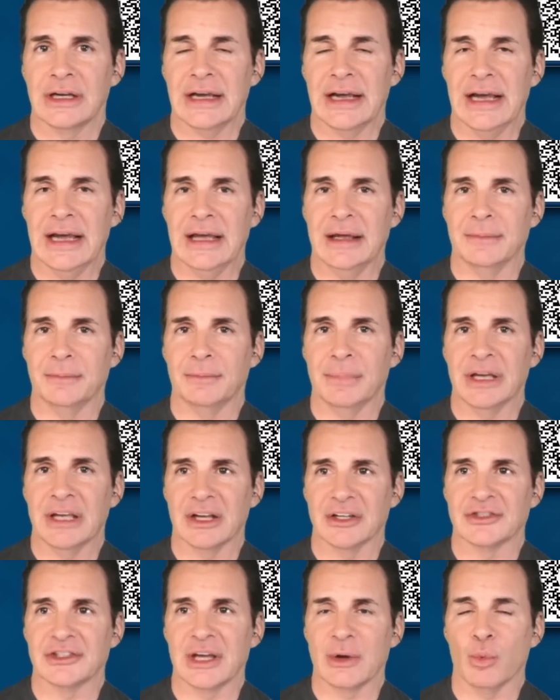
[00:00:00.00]
And
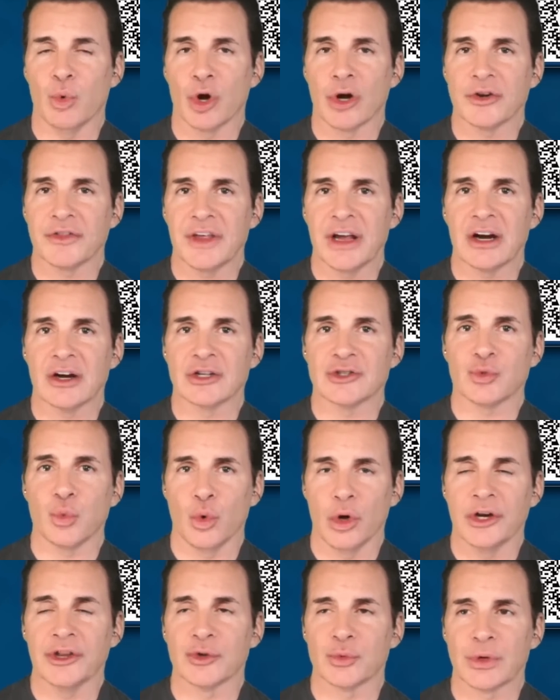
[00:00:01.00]
because they weren't there, it's
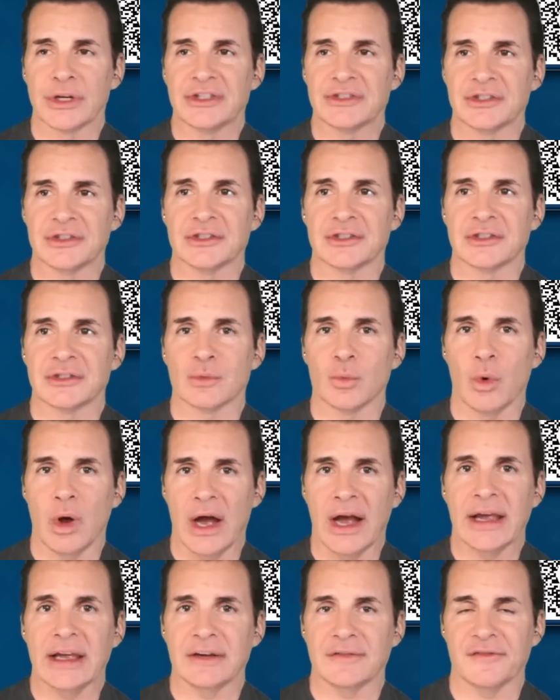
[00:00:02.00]
one of the reasons
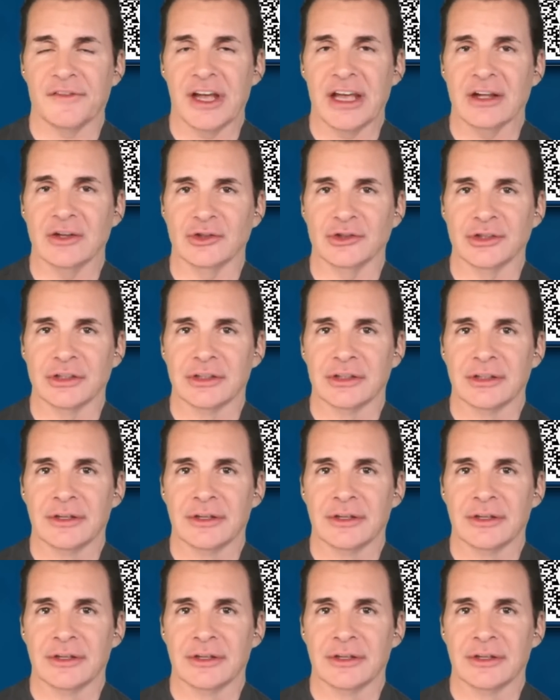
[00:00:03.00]
why it failed.